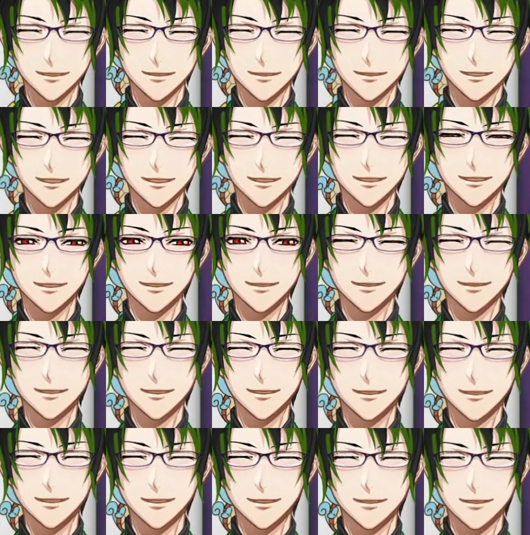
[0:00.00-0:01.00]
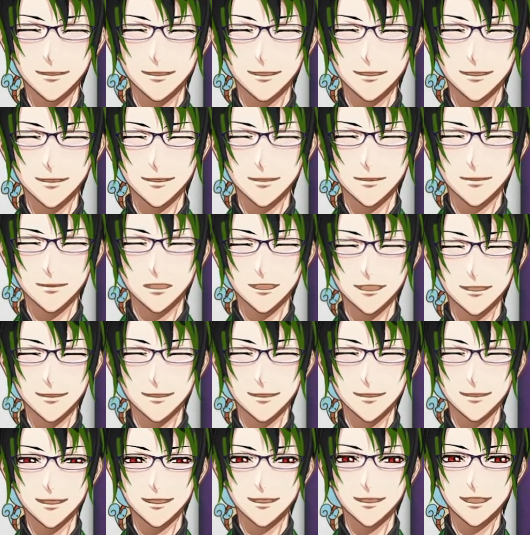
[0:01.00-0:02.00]
But this is what I
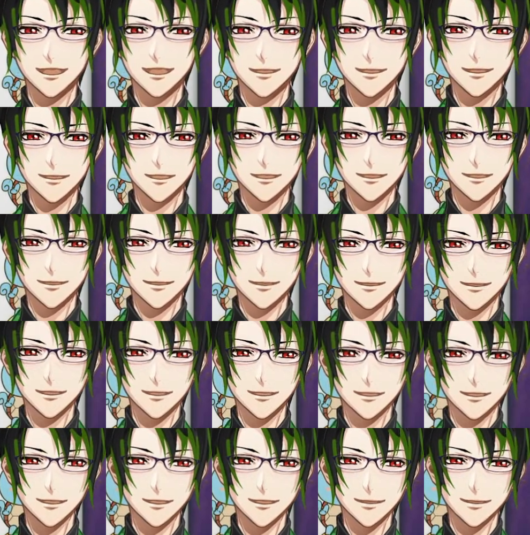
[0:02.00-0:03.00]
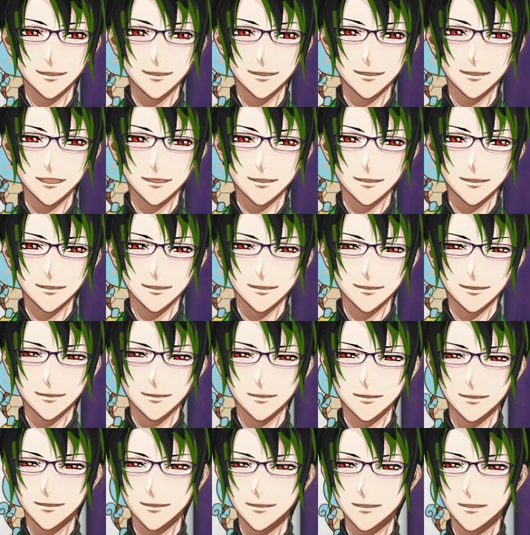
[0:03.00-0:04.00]
think it might have been. And like I said, I was
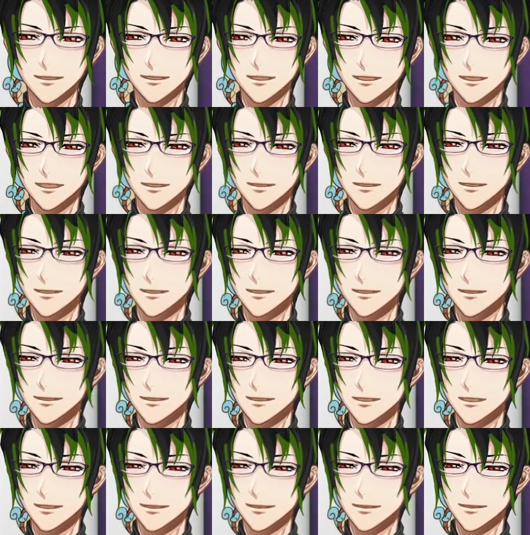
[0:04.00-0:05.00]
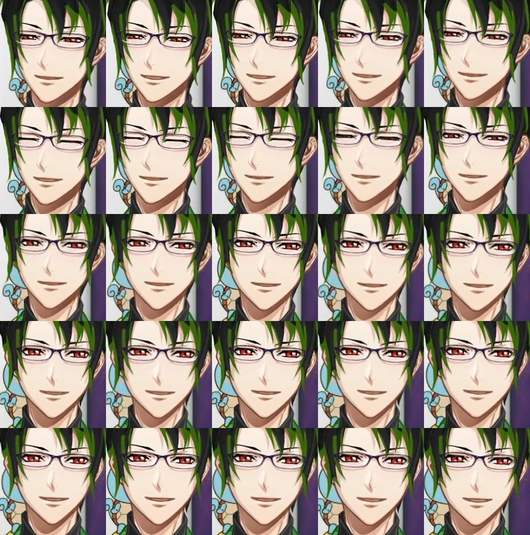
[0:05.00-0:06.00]
a very young
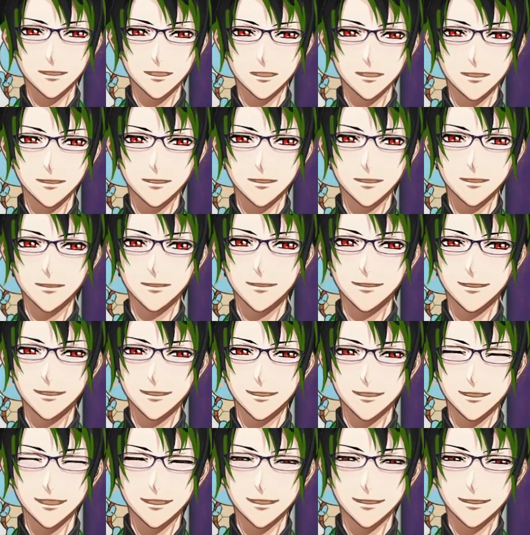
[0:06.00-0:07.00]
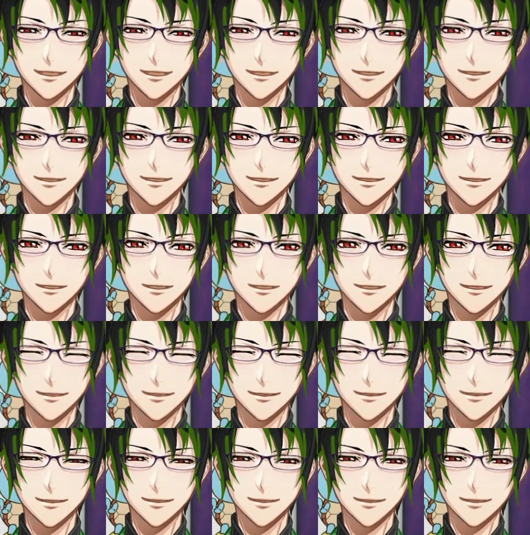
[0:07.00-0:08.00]
anomaly at that
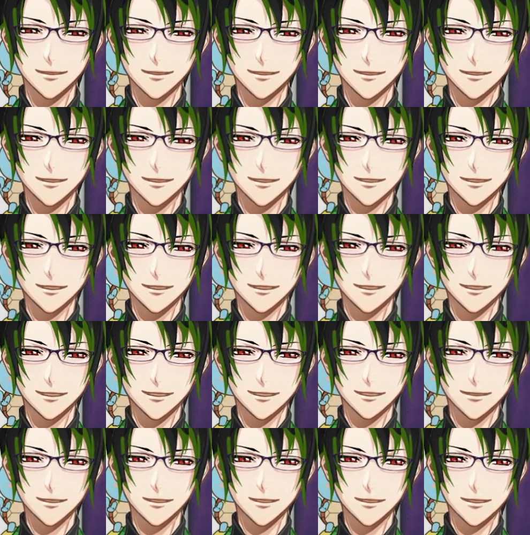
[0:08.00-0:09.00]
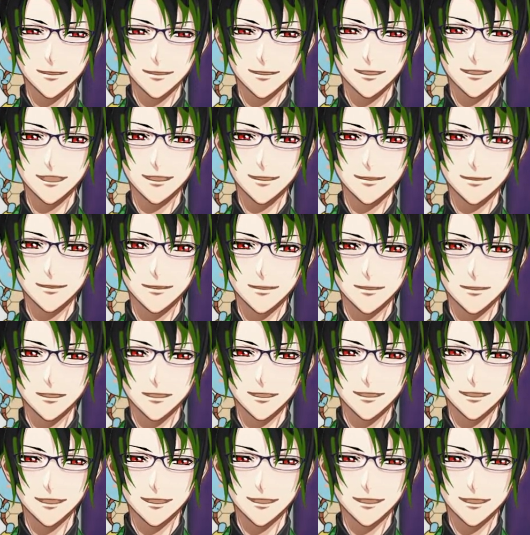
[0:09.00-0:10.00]
point, compared to
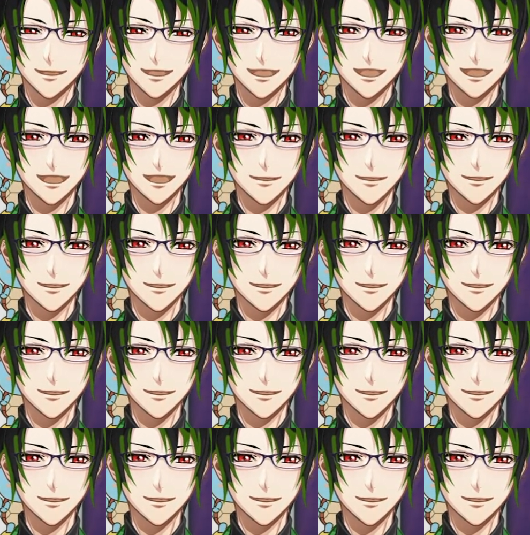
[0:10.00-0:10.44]
what I am now.